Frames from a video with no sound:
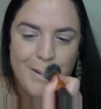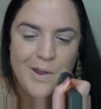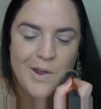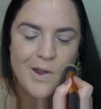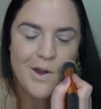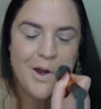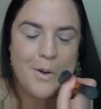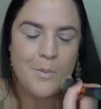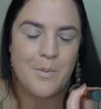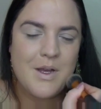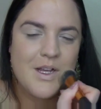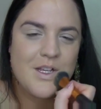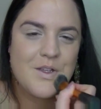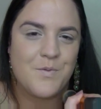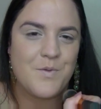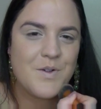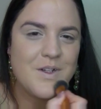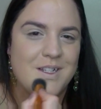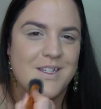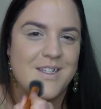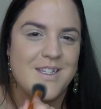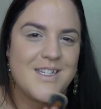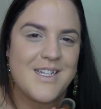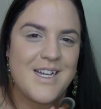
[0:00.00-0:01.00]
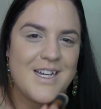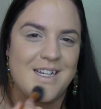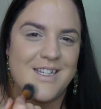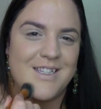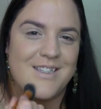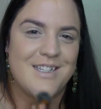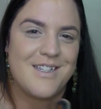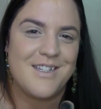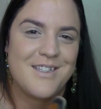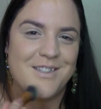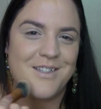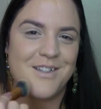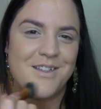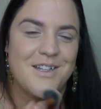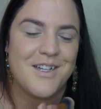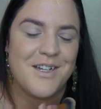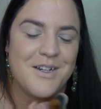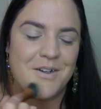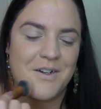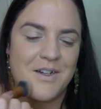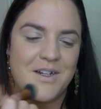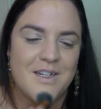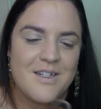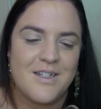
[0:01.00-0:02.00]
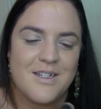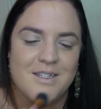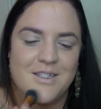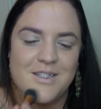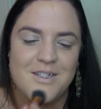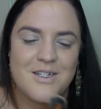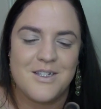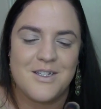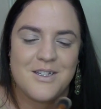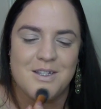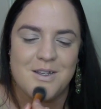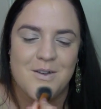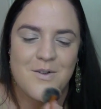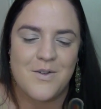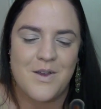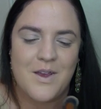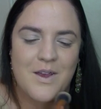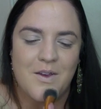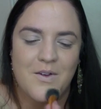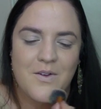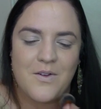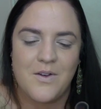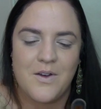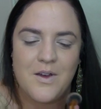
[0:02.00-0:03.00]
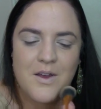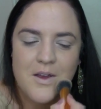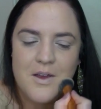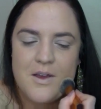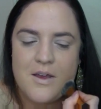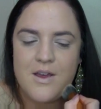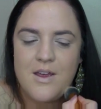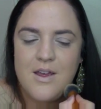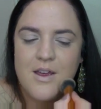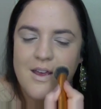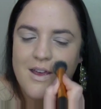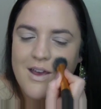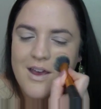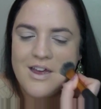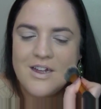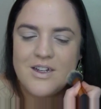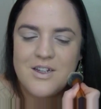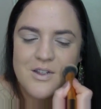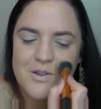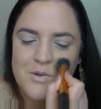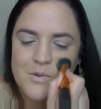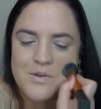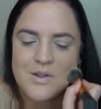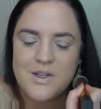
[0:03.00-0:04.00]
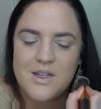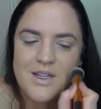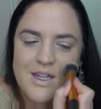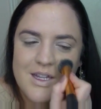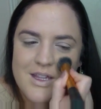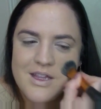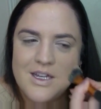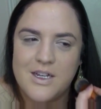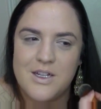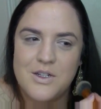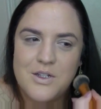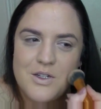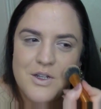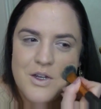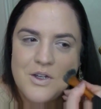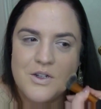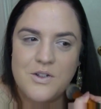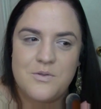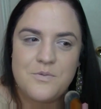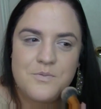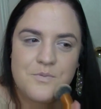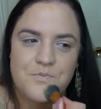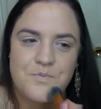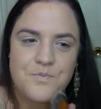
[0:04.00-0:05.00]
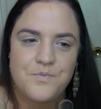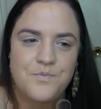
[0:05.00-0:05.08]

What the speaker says: Her best friend Stacy's hilarious. She's so cute. I just really like that show.